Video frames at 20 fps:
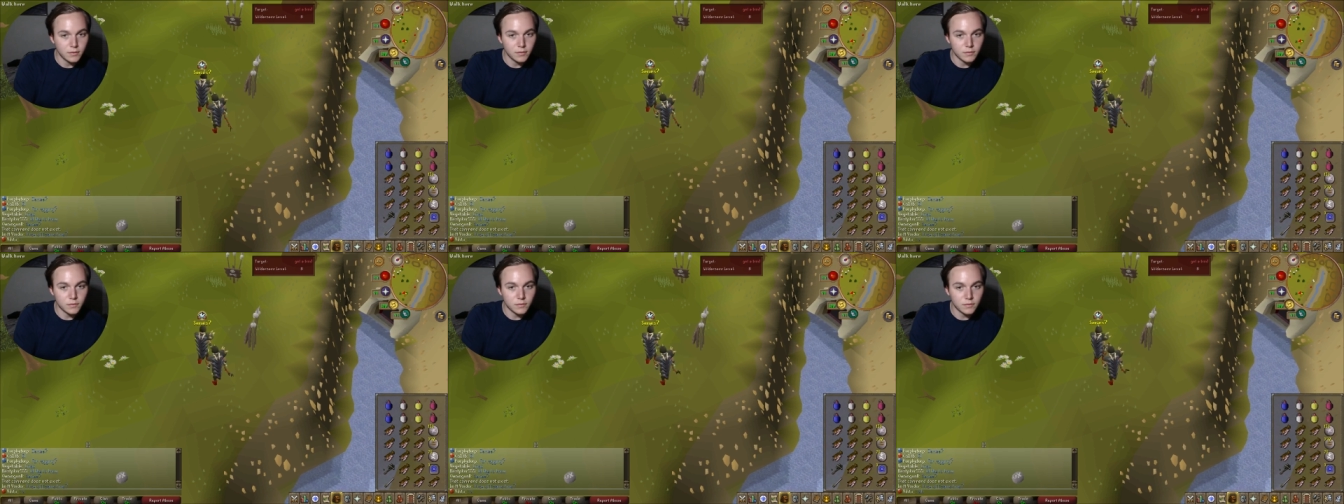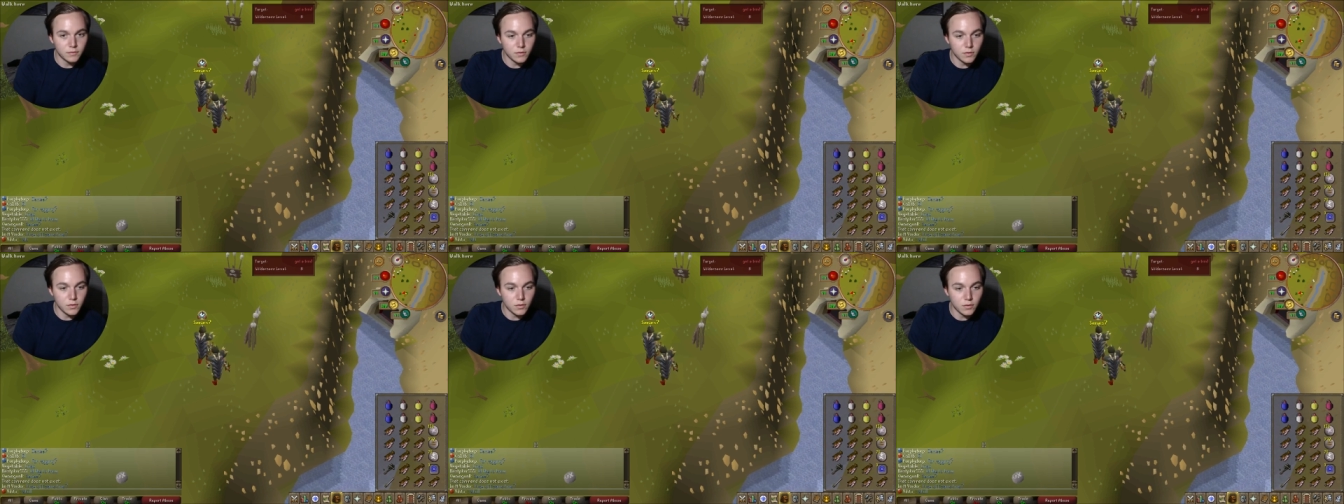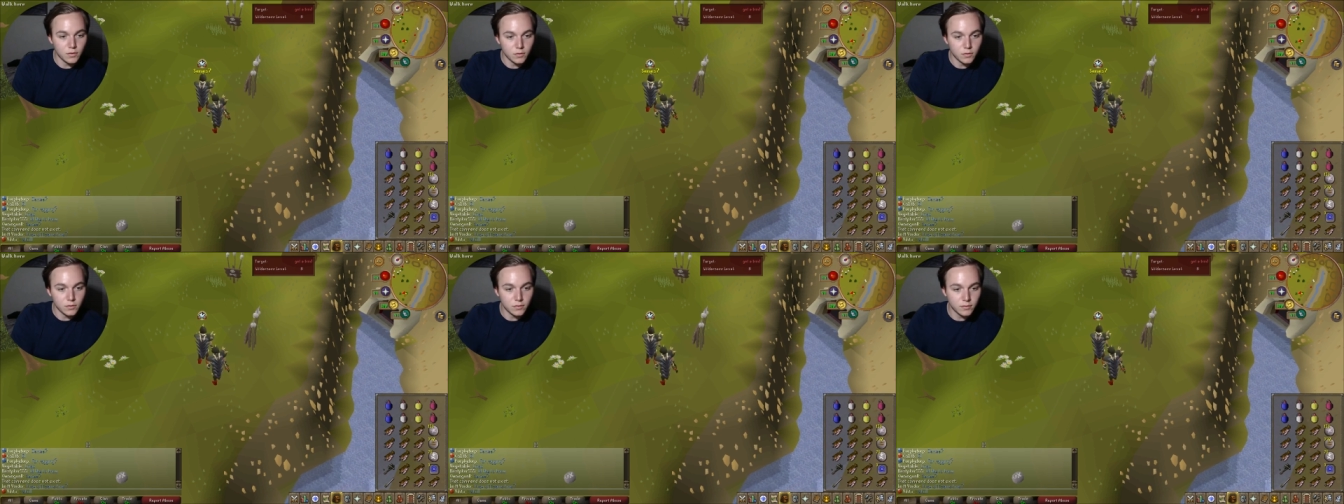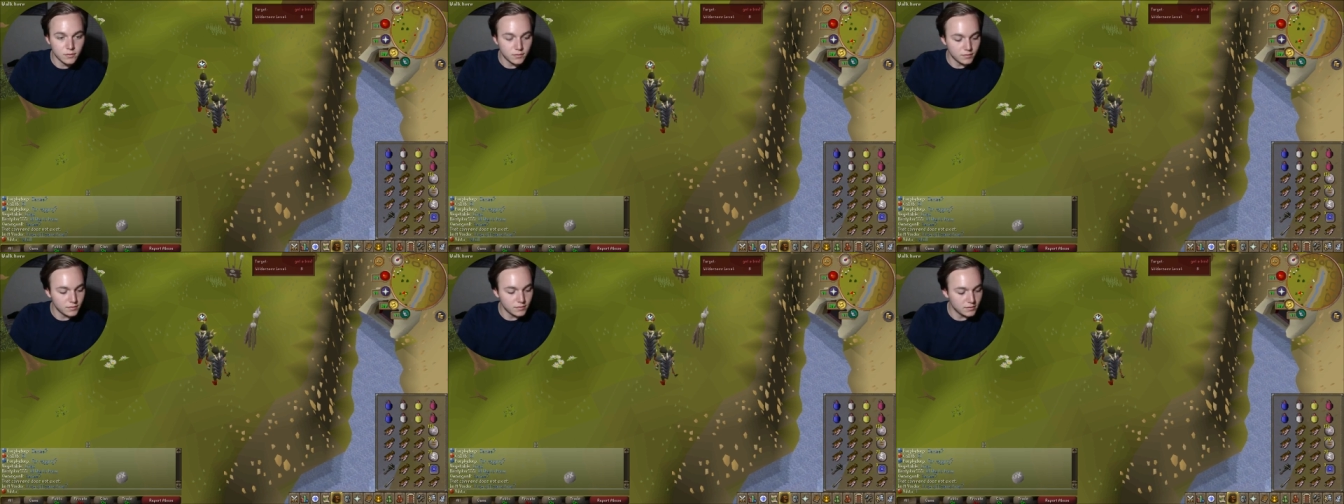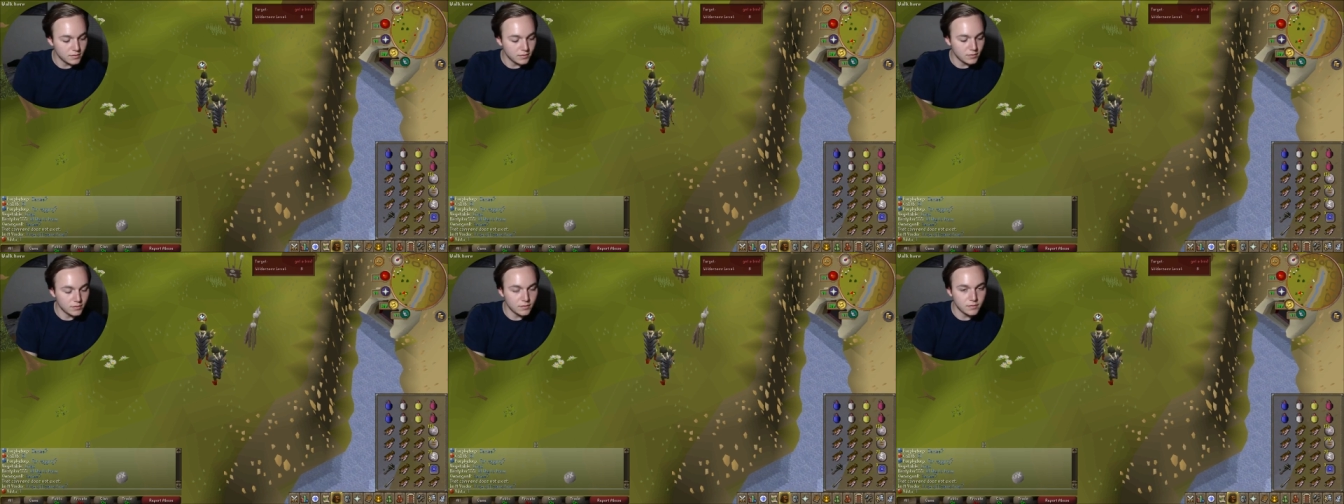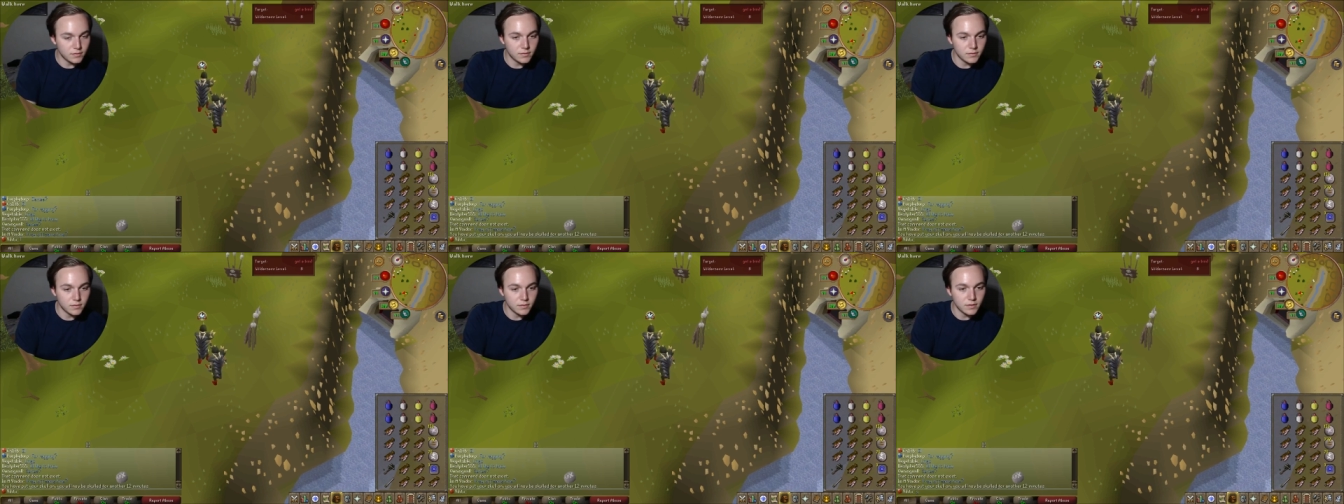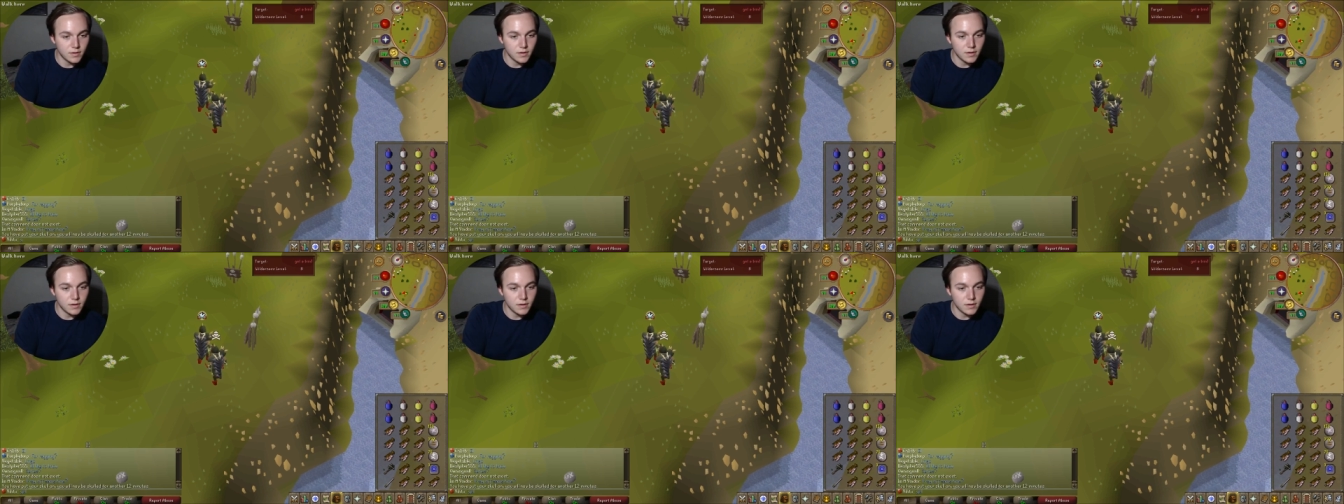Skull. Series.